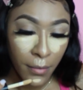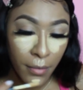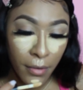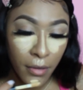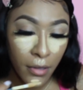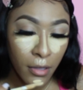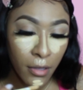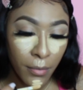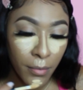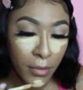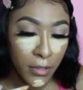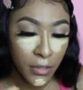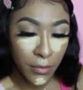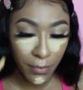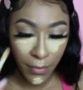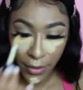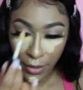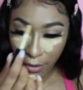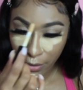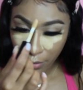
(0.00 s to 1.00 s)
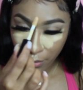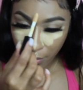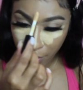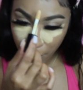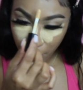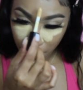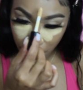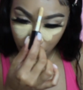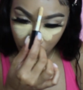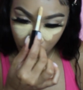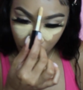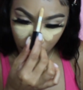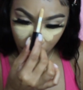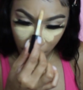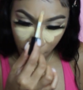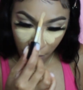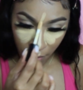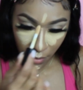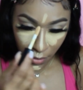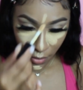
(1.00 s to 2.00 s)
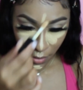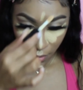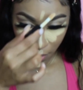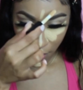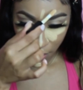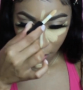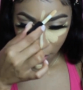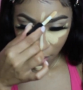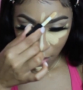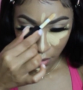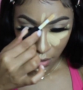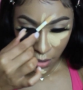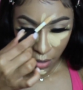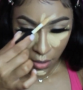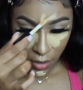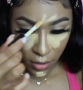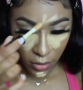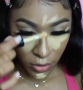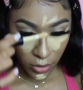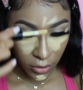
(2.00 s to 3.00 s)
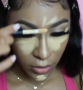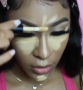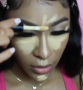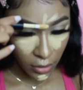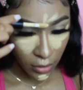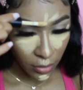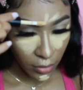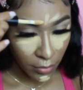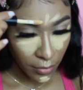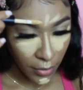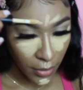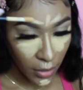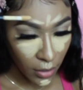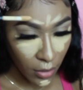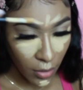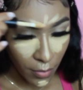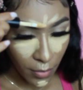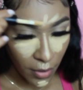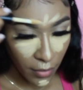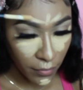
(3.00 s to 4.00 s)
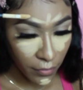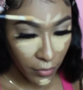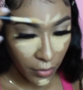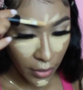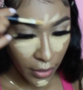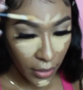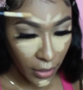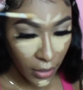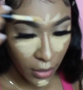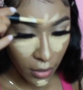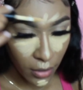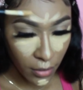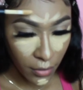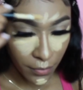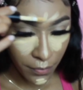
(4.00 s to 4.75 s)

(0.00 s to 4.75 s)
My Cupid's bow, and just a little bit on my forehead.